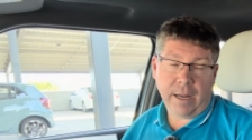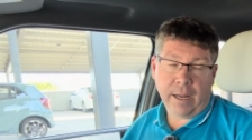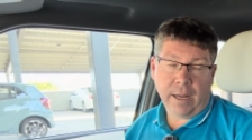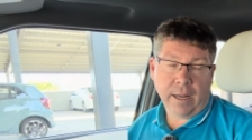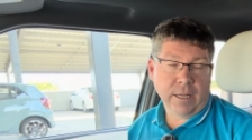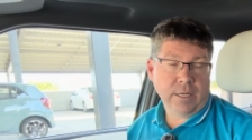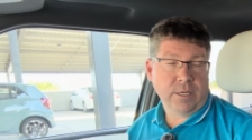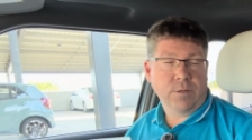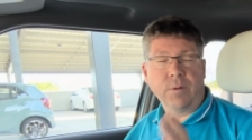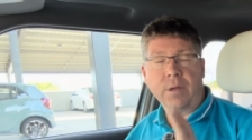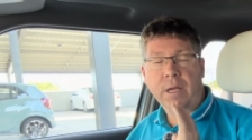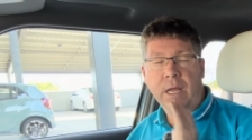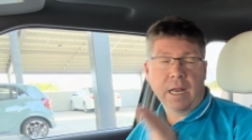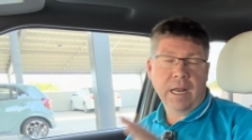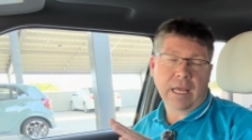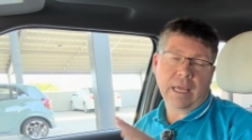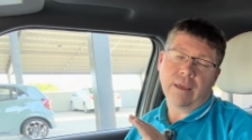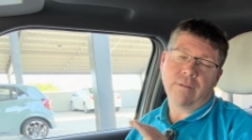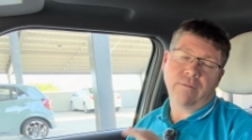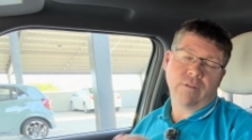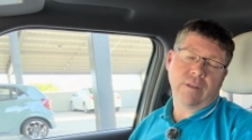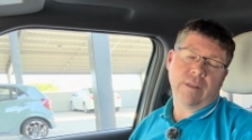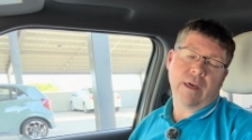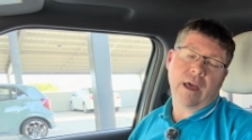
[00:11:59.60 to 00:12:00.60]
English, we're going to
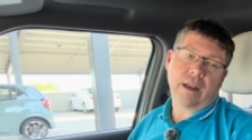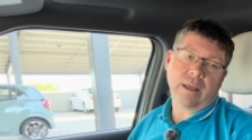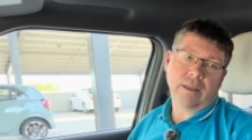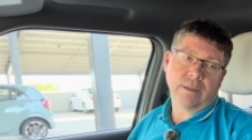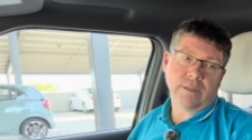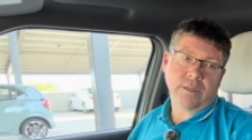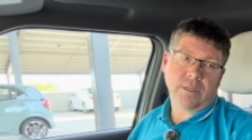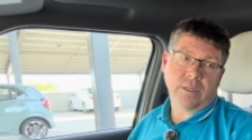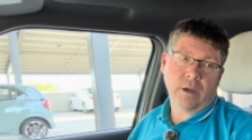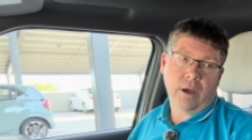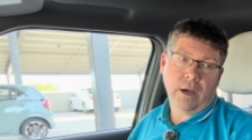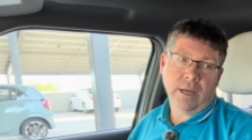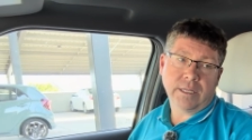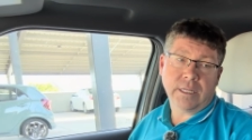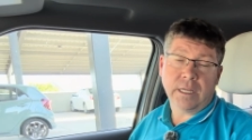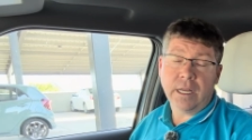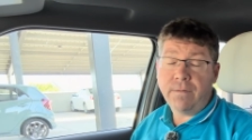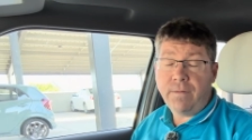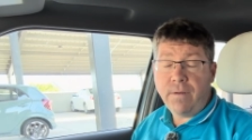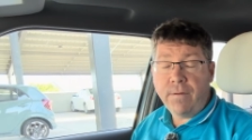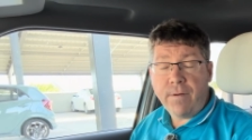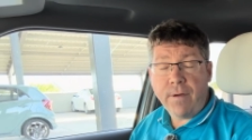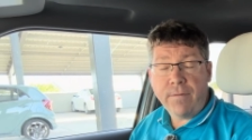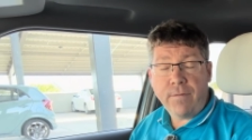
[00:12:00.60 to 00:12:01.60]
give you that insights. And
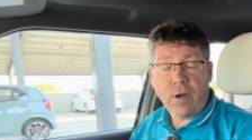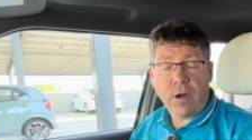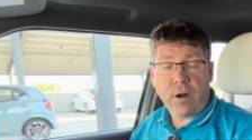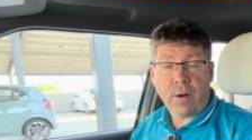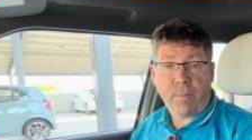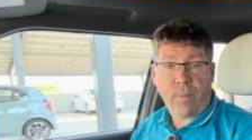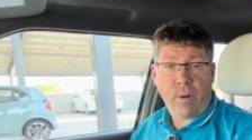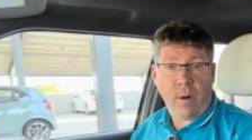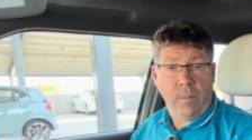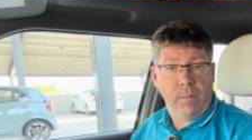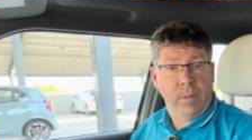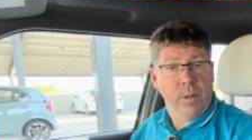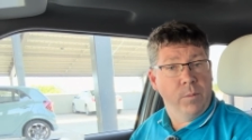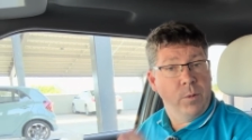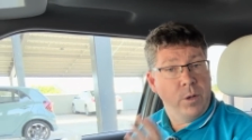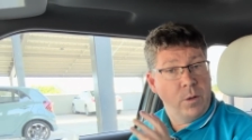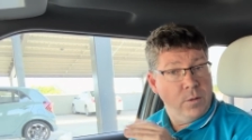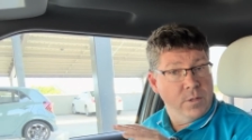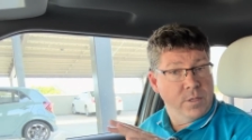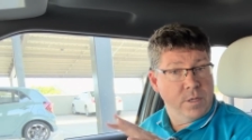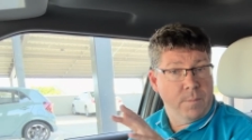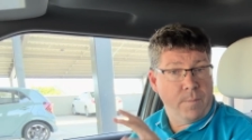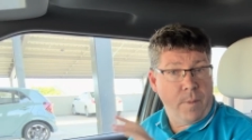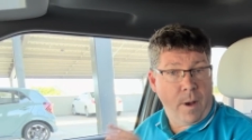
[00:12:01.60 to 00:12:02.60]
if you've ever got a problem, we
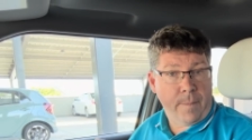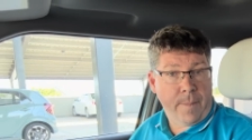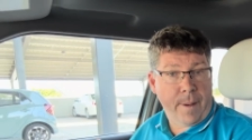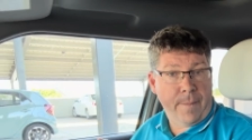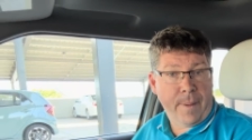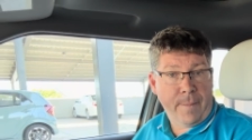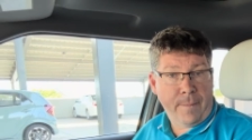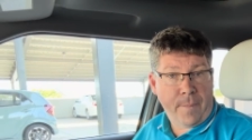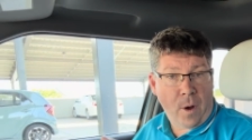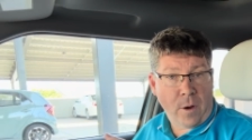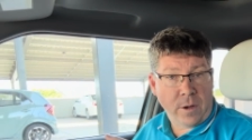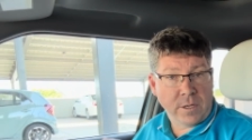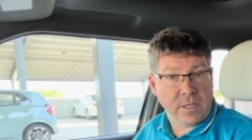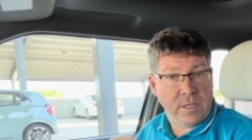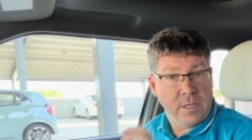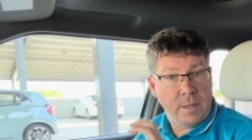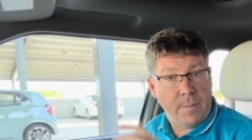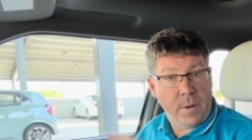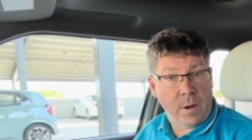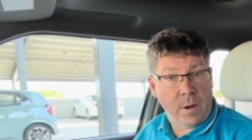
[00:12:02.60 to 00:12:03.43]
also pop up a box in the